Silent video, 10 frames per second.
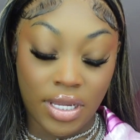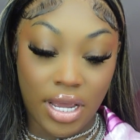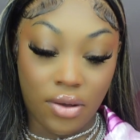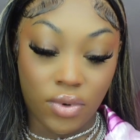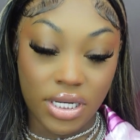
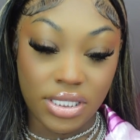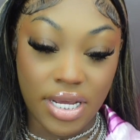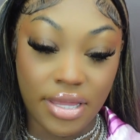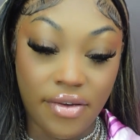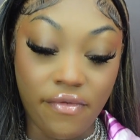I want to
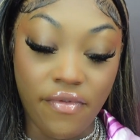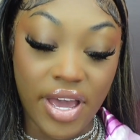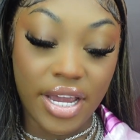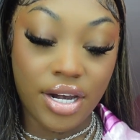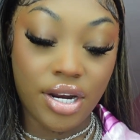say the
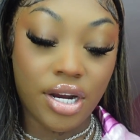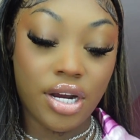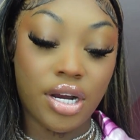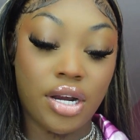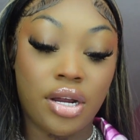
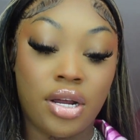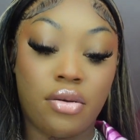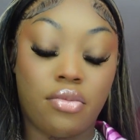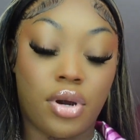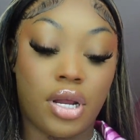Vander
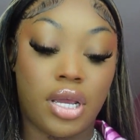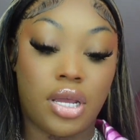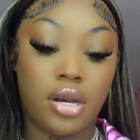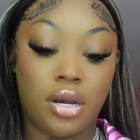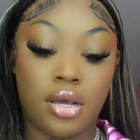
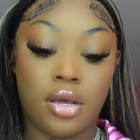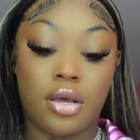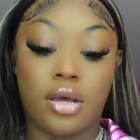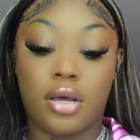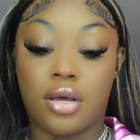brand,
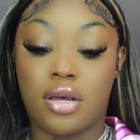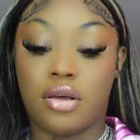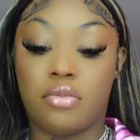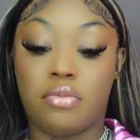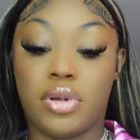
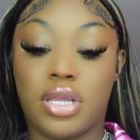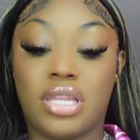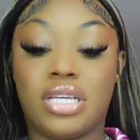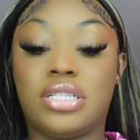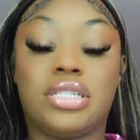
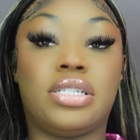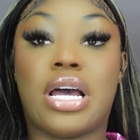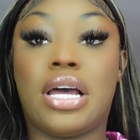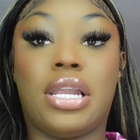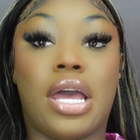but this is
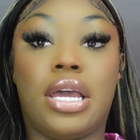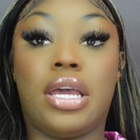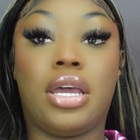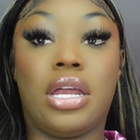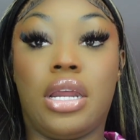not like
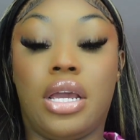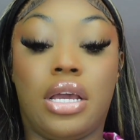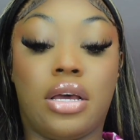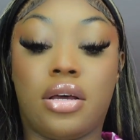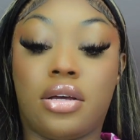any